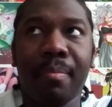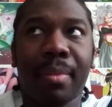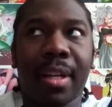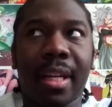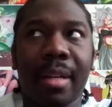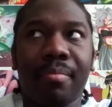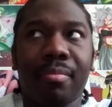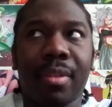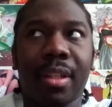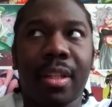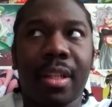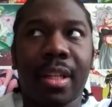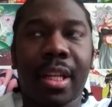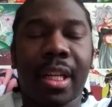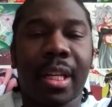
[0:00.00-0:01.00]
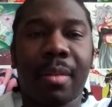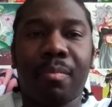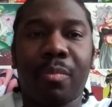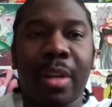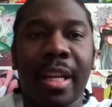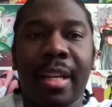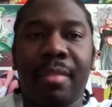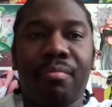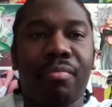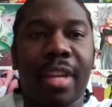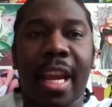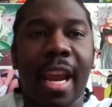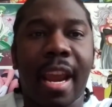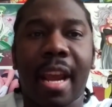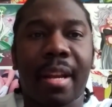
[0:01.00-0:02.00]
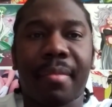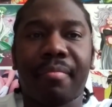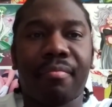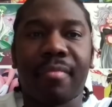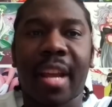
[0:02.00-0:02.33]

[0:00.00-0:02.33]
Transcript: but we can't